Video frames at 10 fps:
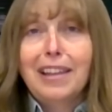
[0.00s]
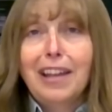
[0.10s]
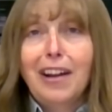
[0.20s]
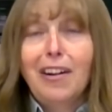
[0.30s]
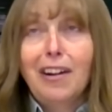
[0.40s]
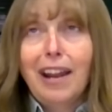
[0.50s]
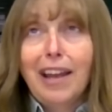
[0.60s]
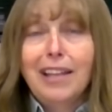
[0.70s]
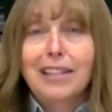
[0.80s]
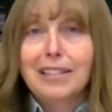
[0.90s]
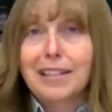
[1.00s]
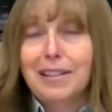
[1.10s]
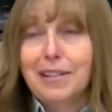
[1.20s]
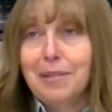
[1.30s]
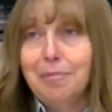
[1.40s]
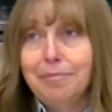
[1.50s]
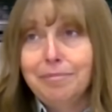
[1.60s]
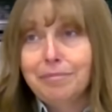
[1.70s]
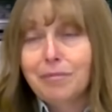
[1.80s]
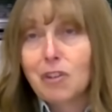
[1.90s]
they're as
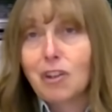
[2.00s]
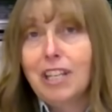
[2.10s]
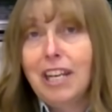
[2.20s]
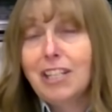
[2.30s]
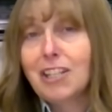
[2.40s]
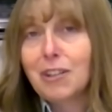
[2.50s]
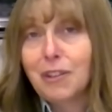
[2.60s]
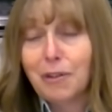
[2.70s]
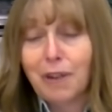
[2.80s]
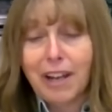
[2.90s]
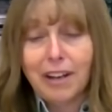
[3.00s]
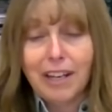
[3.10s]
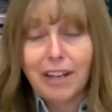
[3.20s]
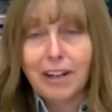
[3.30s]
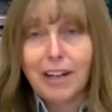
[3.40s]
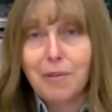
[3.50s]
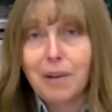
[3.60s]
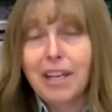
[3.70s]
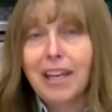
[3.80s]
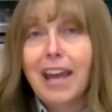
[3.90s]
traditional around here
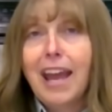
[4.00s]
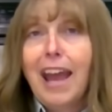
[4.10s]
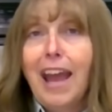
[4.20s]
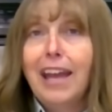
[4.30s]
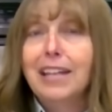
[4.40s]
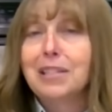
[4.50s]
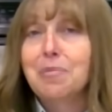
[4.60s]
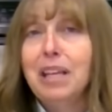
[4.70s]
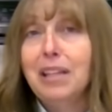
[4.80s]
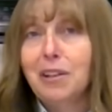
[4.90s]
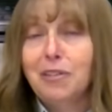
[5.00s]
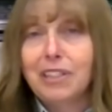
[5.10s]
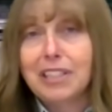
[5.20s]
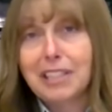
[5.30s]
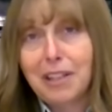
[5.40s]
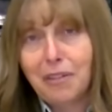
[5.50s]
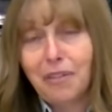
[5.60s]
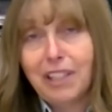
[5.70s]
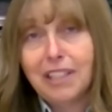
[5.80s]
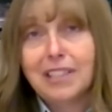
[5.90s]
anyway as the meatloaf
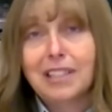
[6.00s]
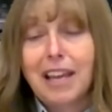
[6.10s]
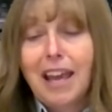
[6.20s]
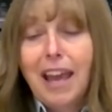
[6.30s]
itself is.